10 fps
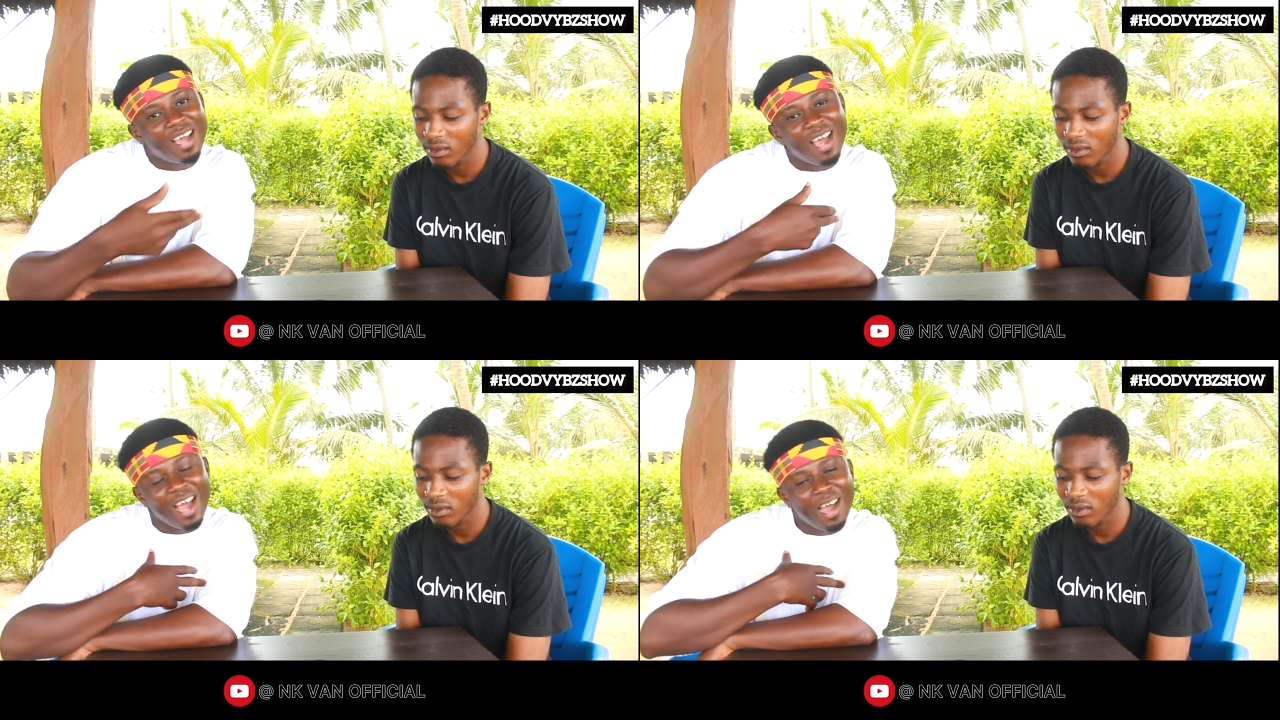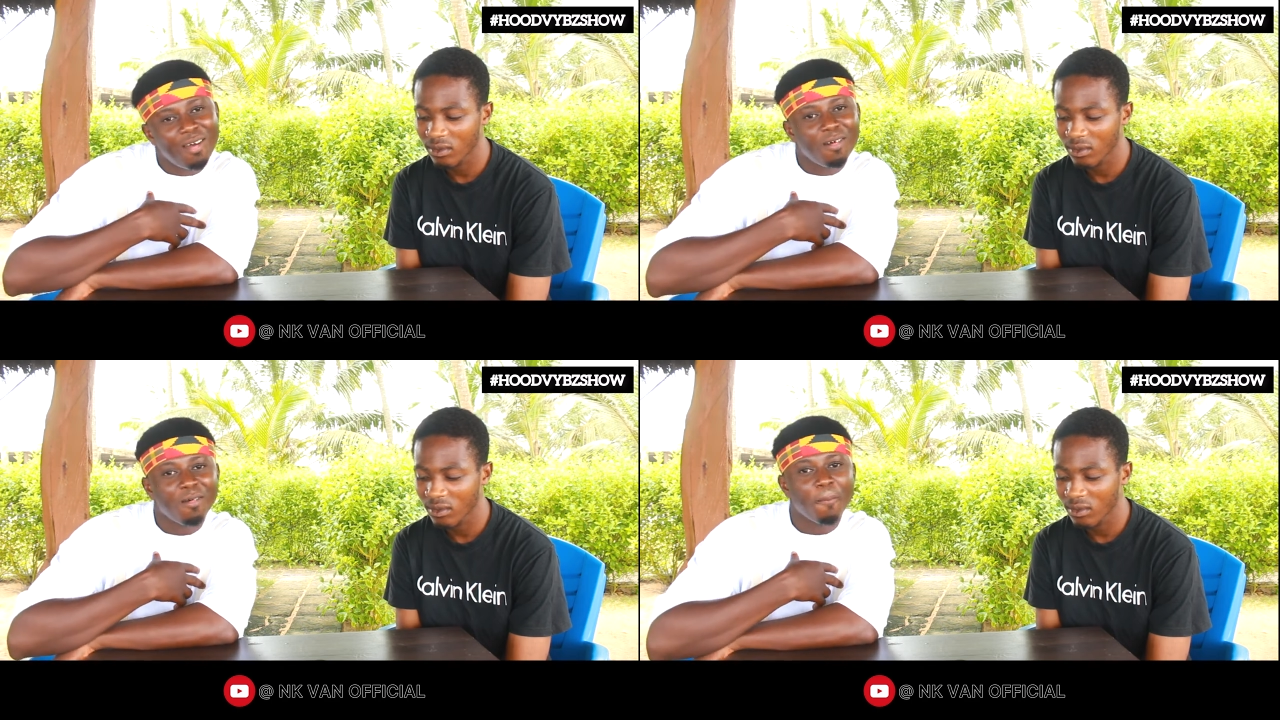
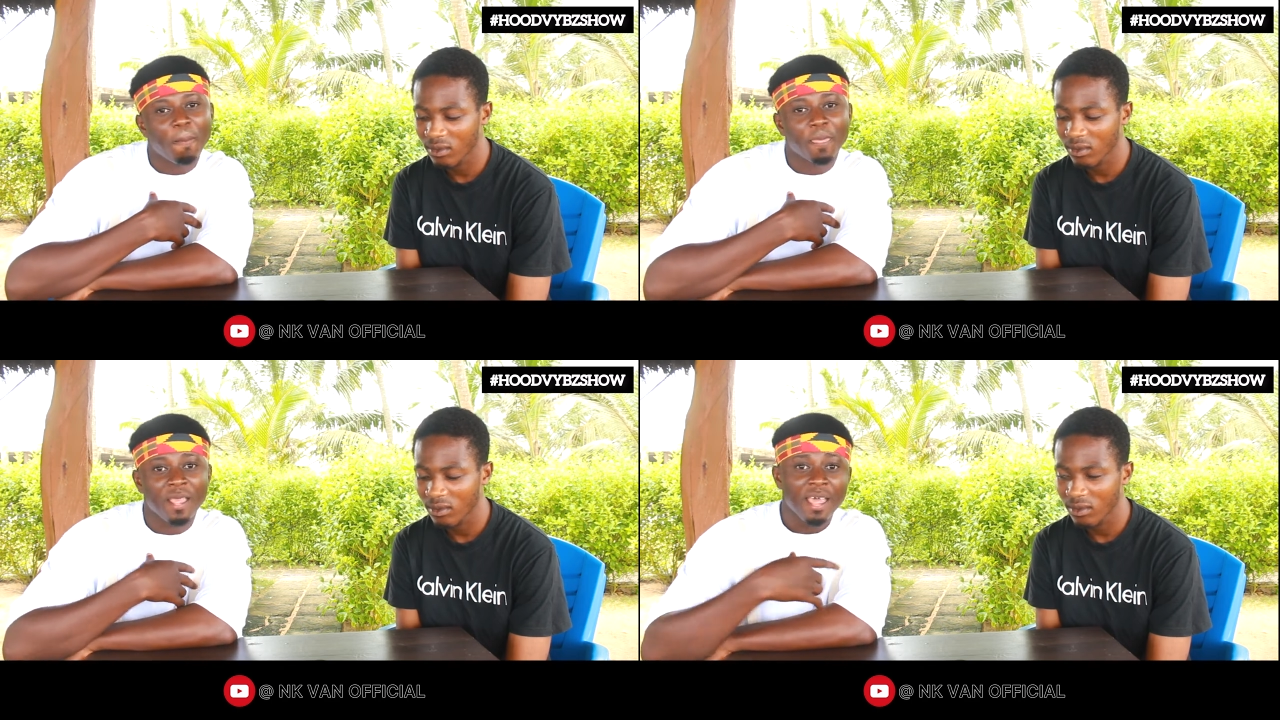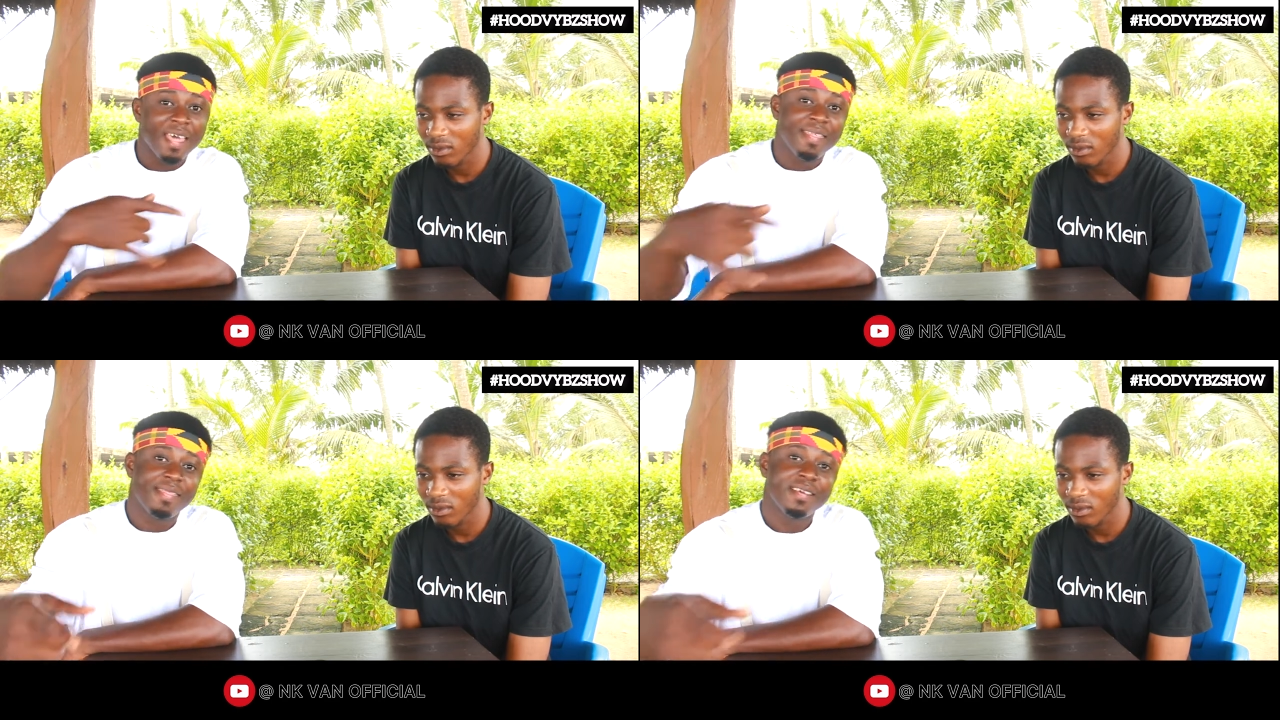Speaker 1: ow,
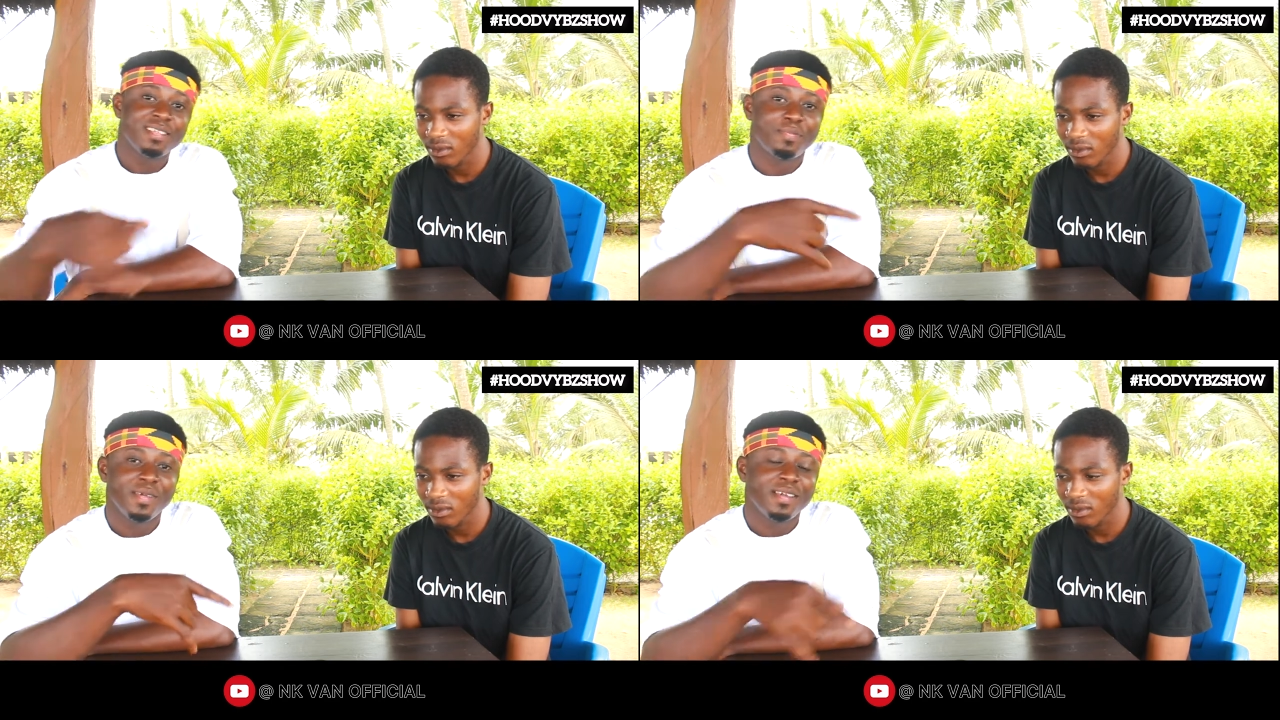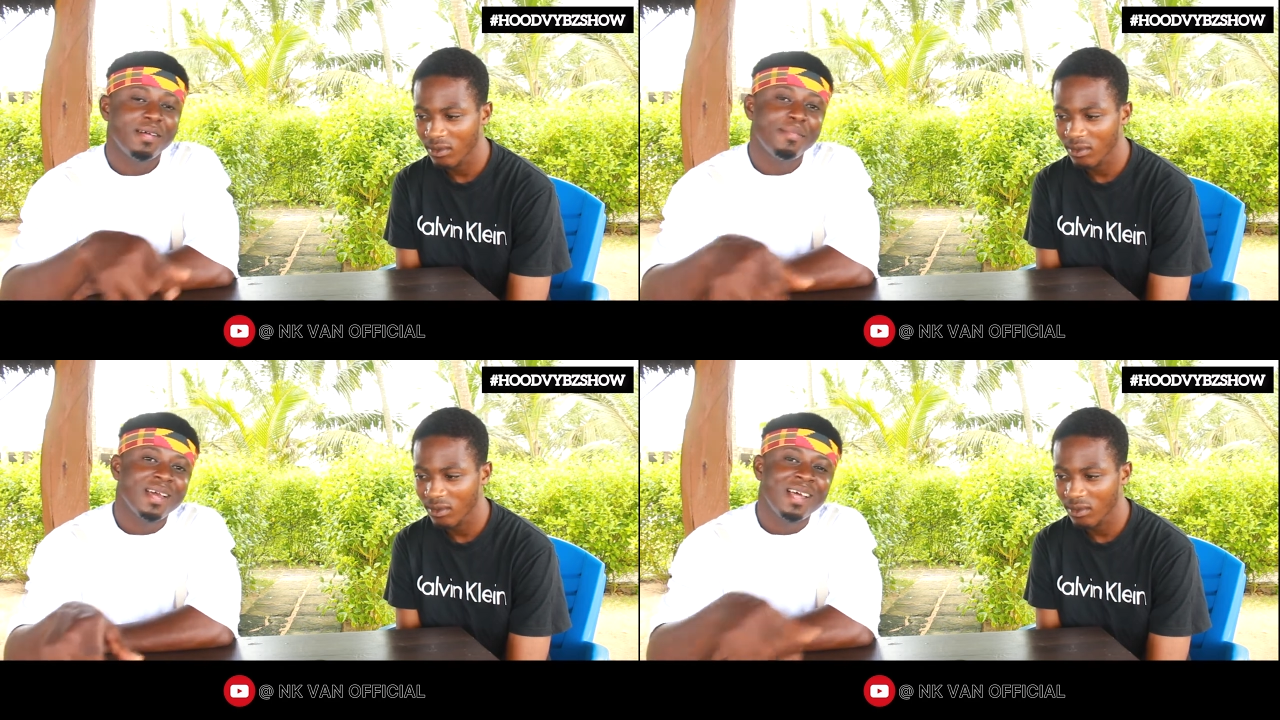this be
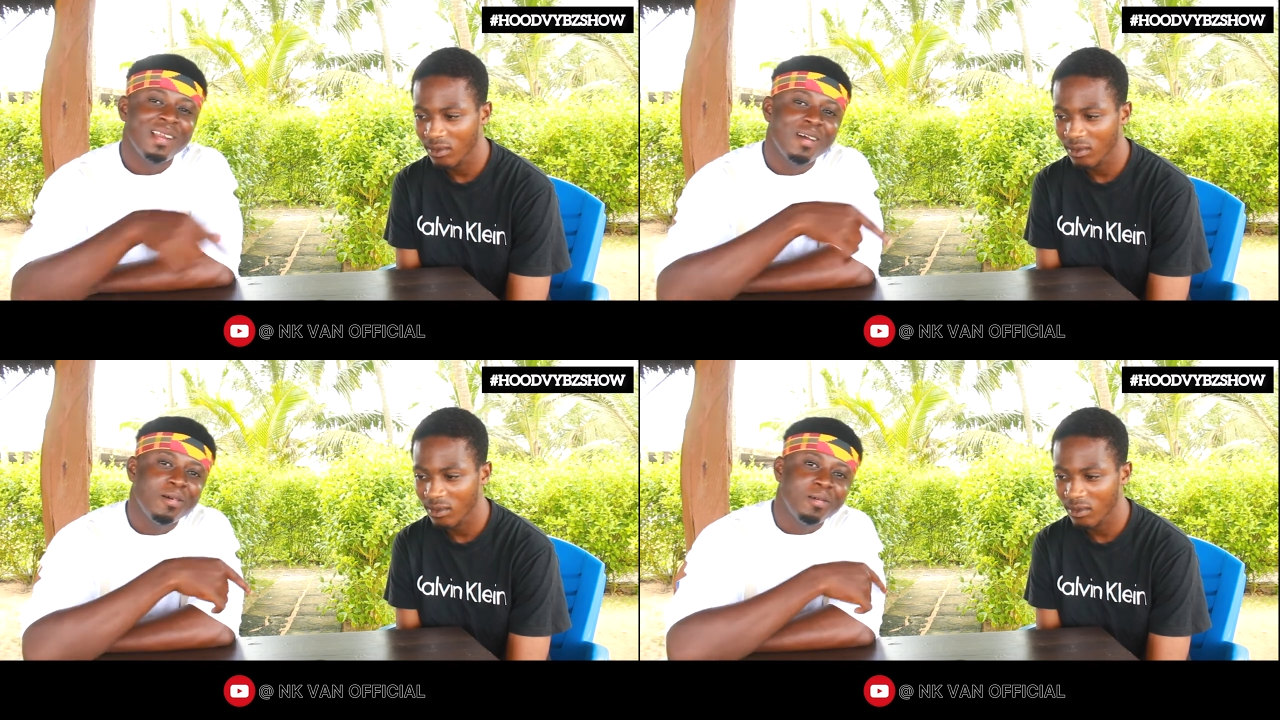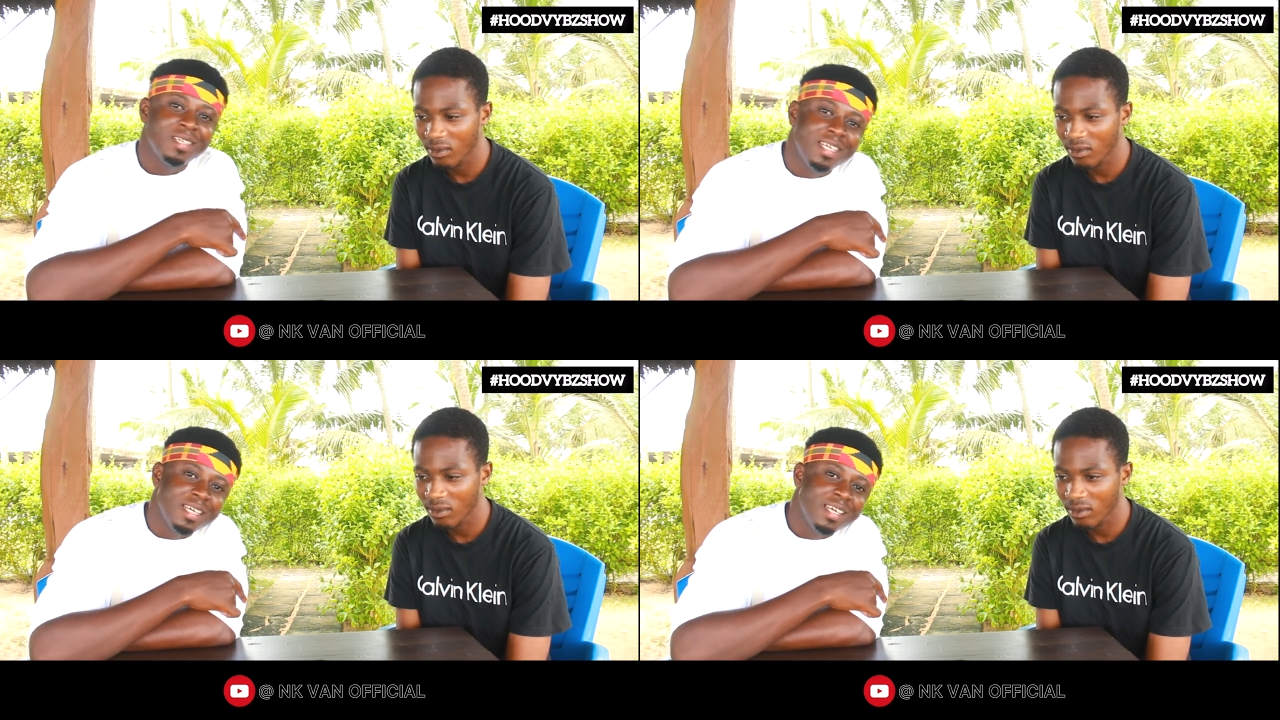your
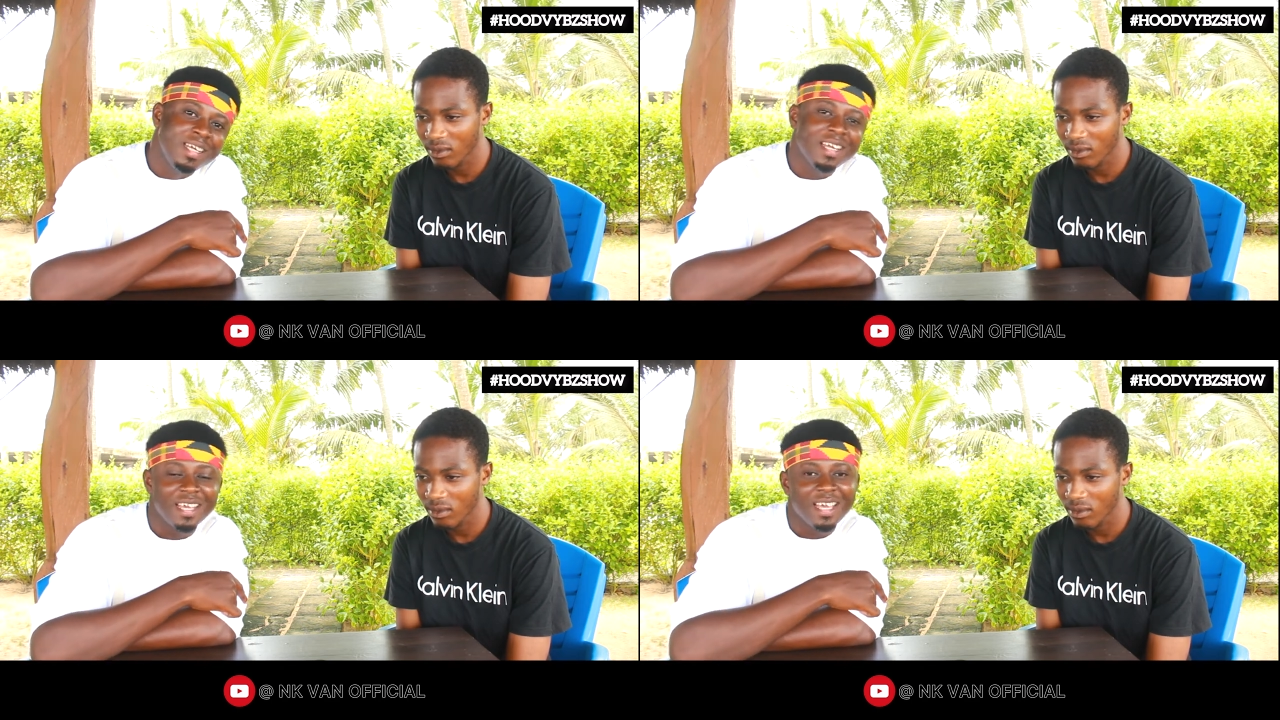melody.